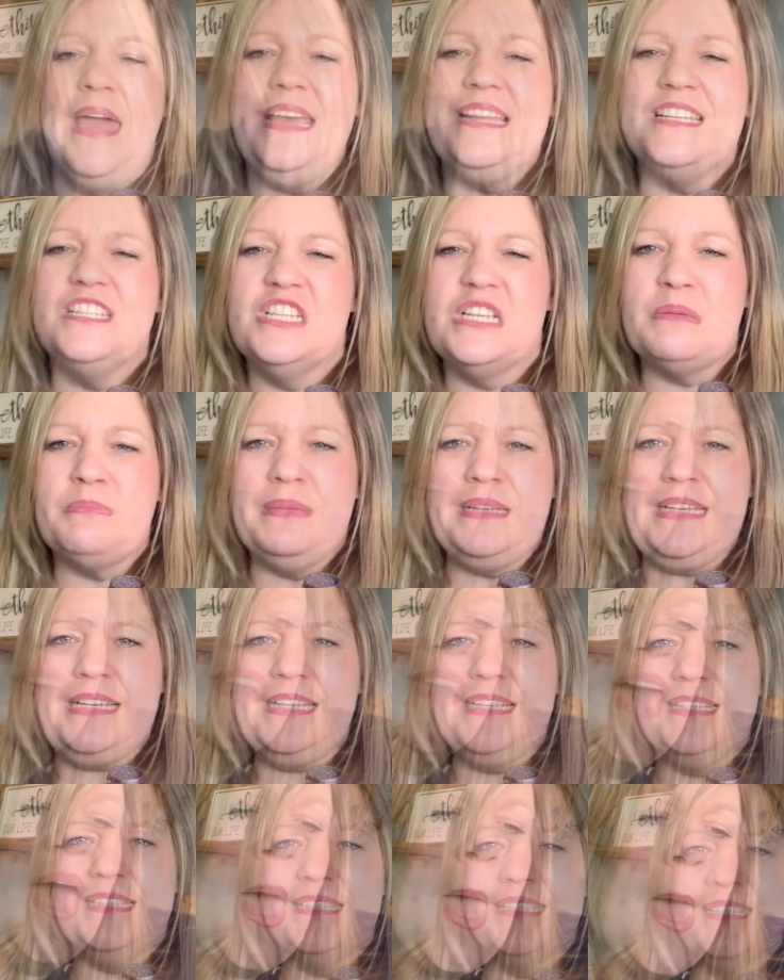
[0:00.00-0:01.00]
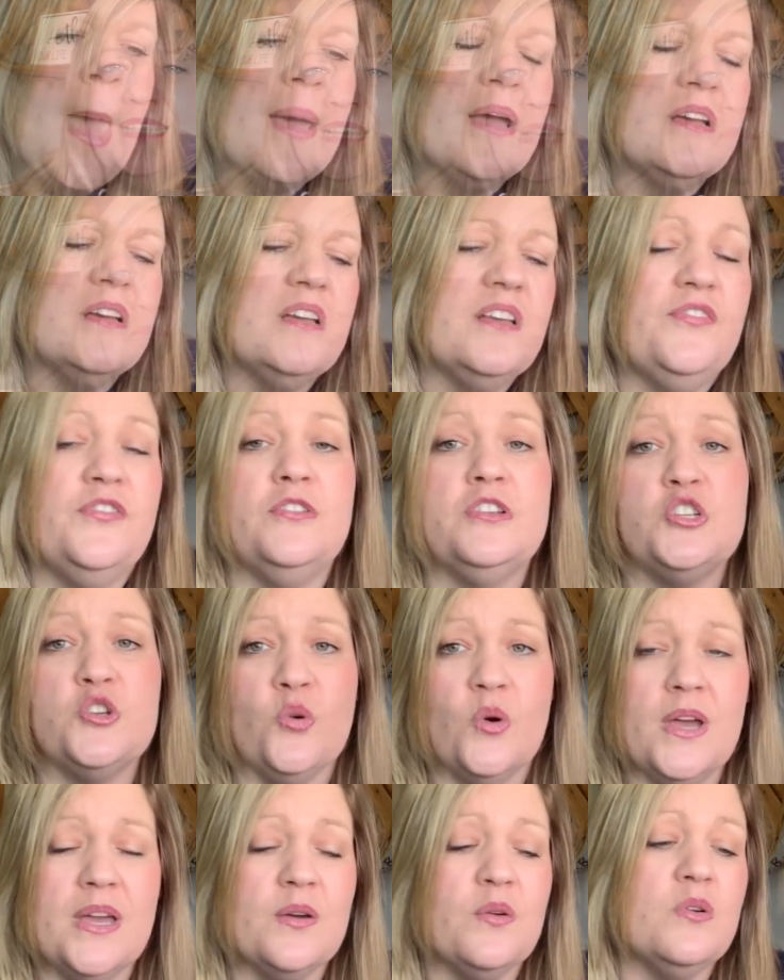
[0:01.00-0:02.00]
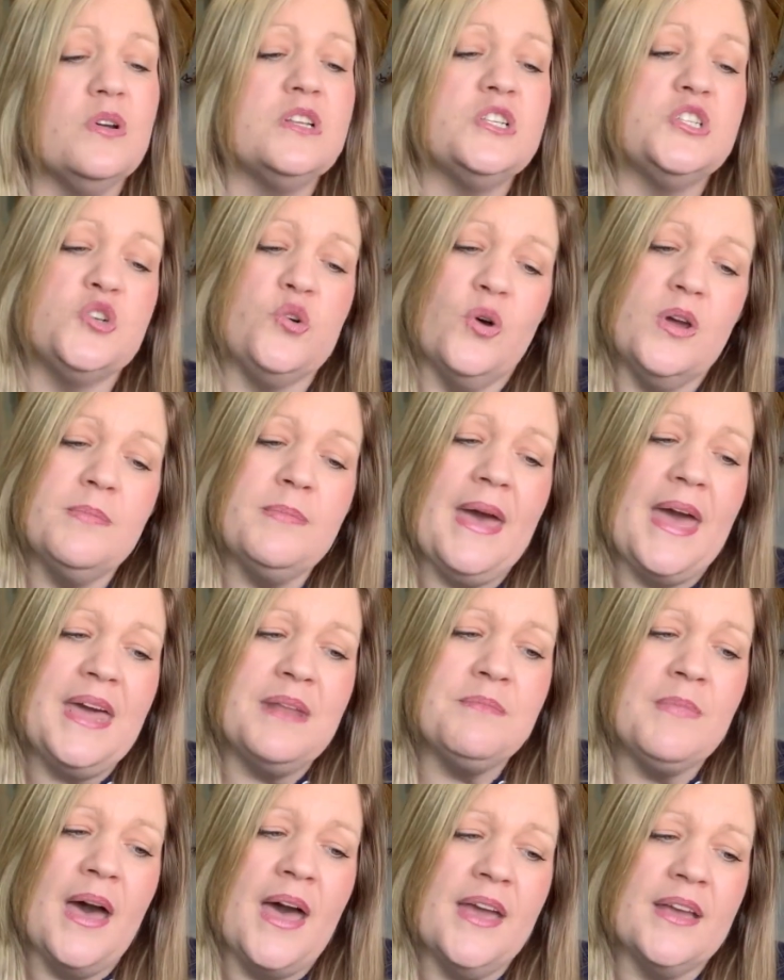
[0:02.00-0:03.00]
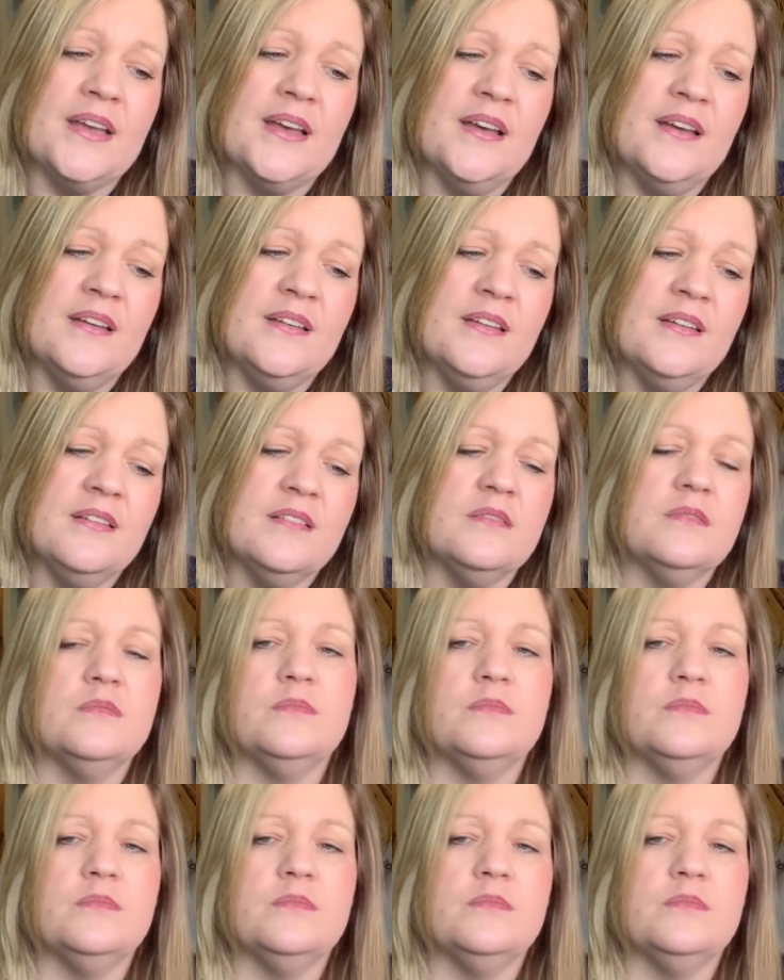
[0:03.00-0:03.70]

Magic beans. If you join Mad Mica.